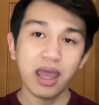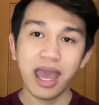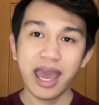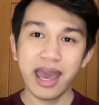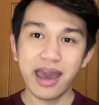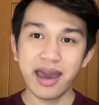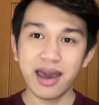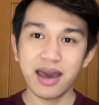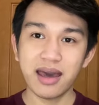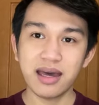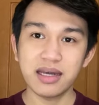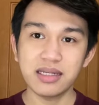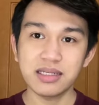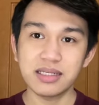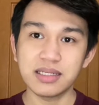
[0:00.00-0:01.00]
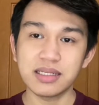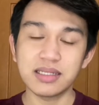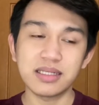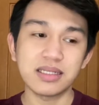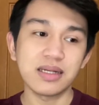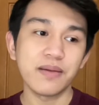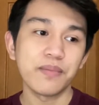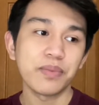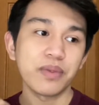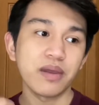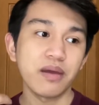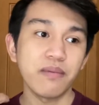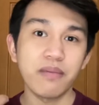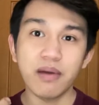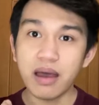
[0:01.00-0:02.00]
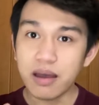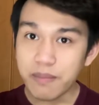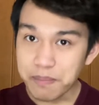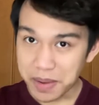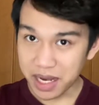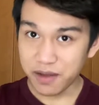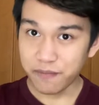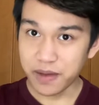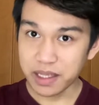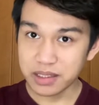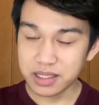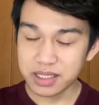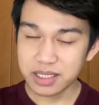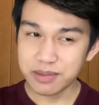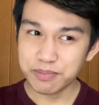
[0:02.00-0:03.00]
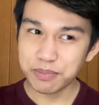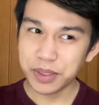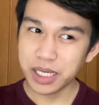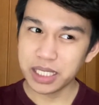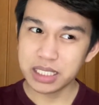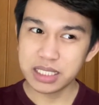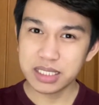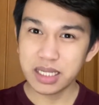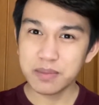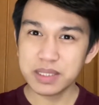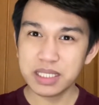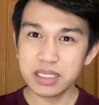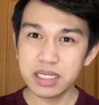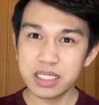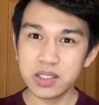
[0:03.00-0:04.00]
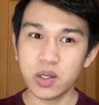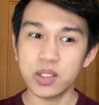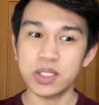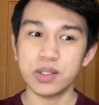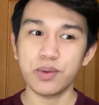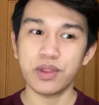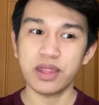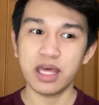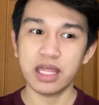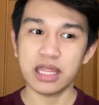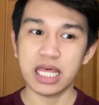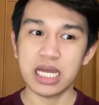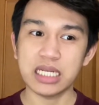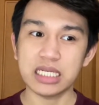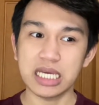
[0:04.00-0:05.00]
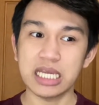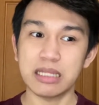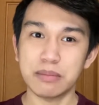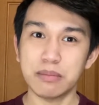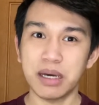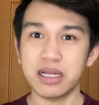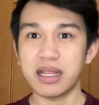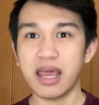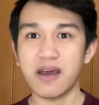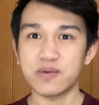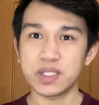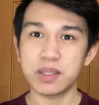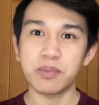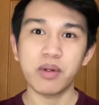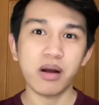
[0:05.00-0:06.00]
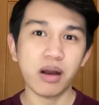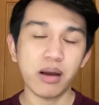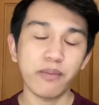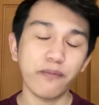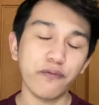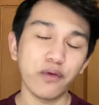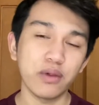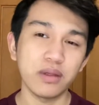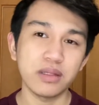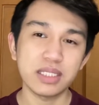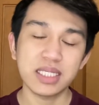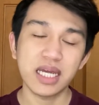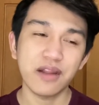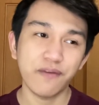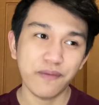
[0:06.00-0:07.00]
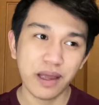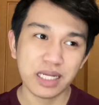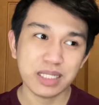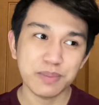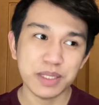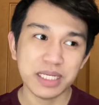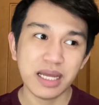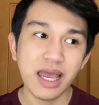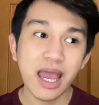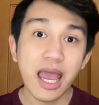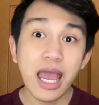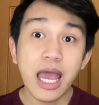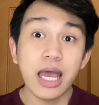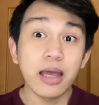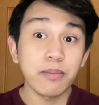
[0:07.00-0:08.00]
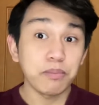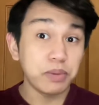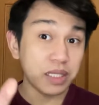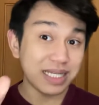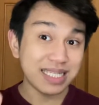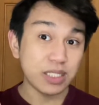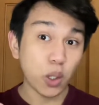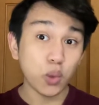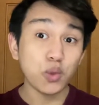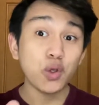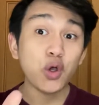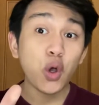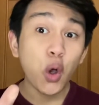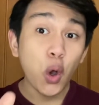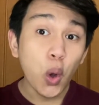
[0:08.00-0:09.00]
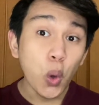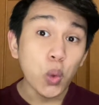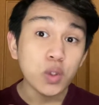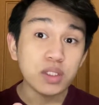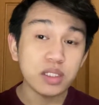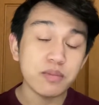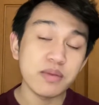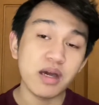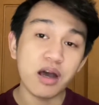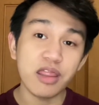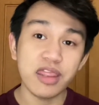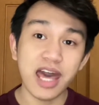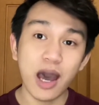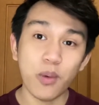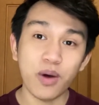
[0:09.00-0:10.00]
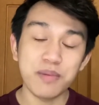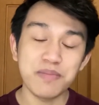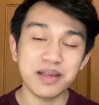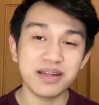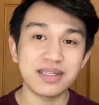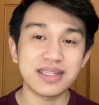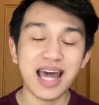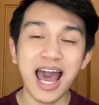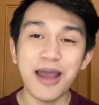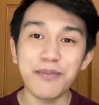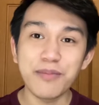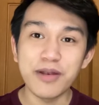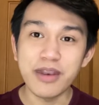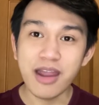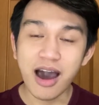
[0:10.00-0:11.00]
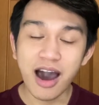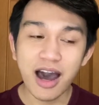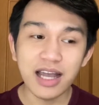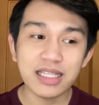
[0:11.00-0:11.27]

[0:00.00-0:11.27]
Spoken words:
has benefits, but some studies also think that it might have some harmful side effects, but please don't quote me on that one because I'm not